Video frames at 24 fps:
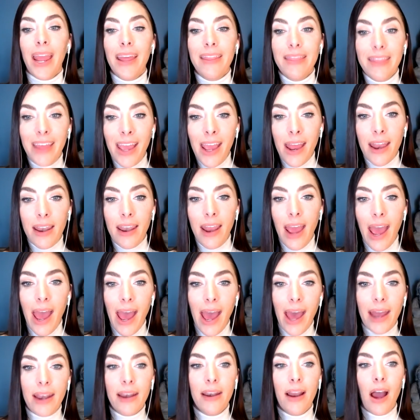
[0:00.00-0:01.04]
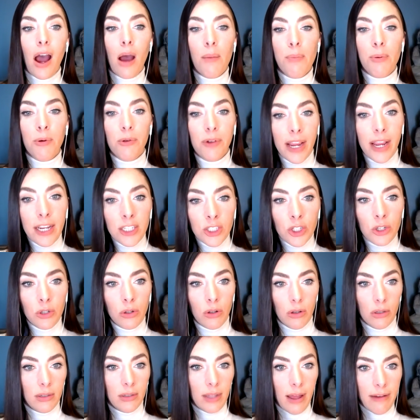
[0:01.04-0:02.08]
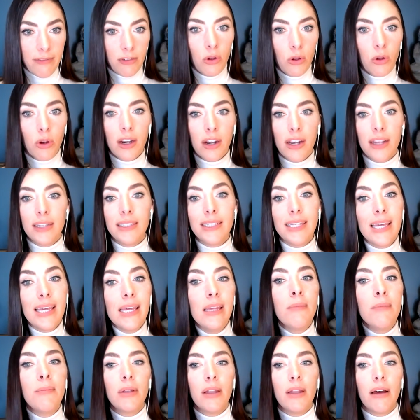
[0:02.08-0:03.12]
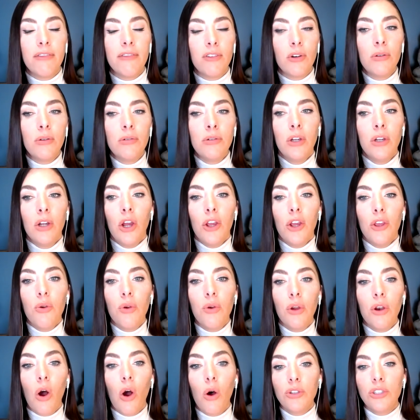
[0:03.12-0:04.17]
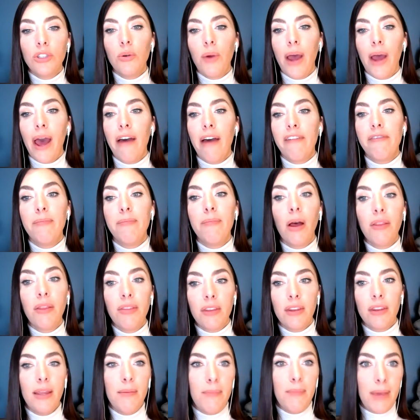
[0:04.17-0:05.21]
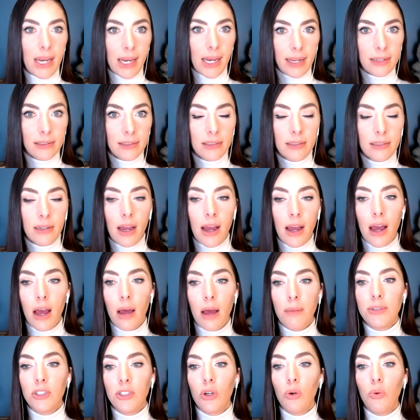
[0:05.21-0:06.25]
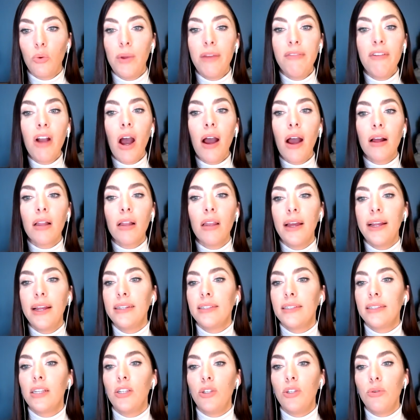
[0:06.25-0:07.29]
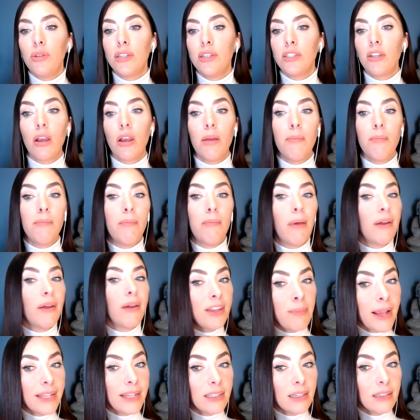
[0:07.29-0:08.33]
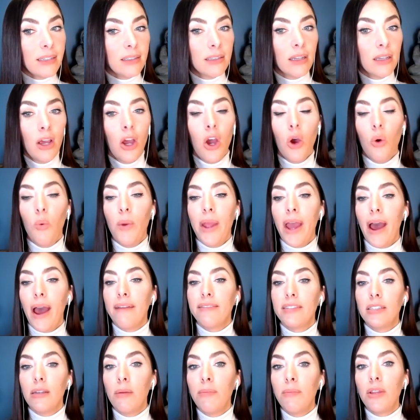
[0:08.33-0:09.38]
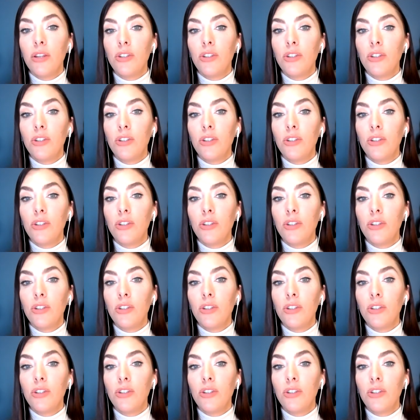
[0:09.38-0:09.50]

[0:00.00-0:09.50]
And then at an operational level or at a team level, you can also have monthly meetings. Um, so we've got clients that do this on a monthly basis. We have some